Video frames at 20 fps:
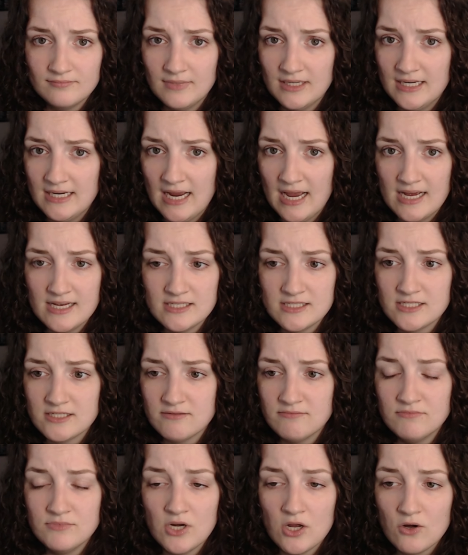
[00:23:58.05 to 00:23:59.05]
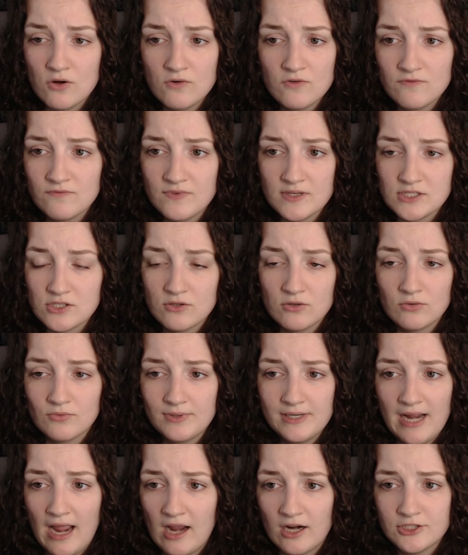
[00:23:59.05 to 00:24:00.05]
He has no physical
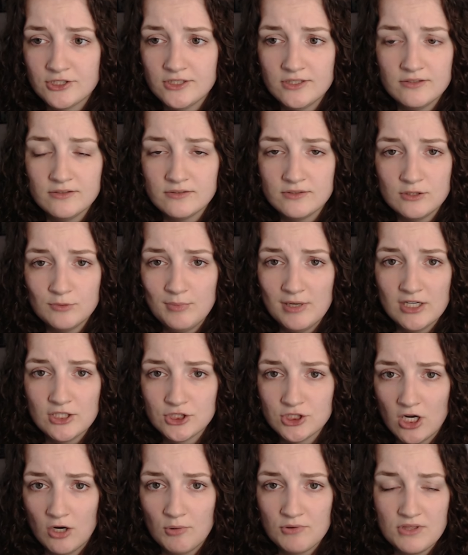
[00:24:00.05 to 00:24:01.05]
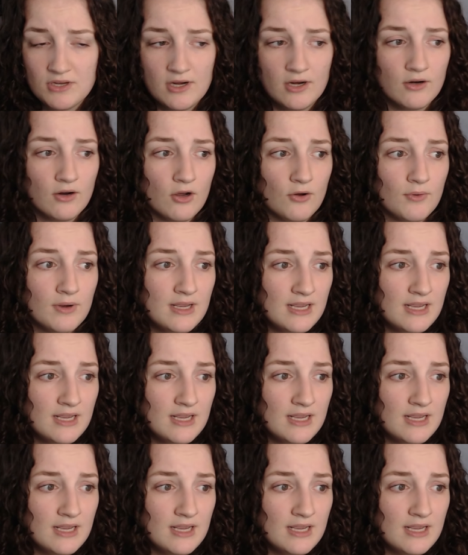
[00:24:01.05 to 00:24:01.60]
reaction to being shot with an arrow,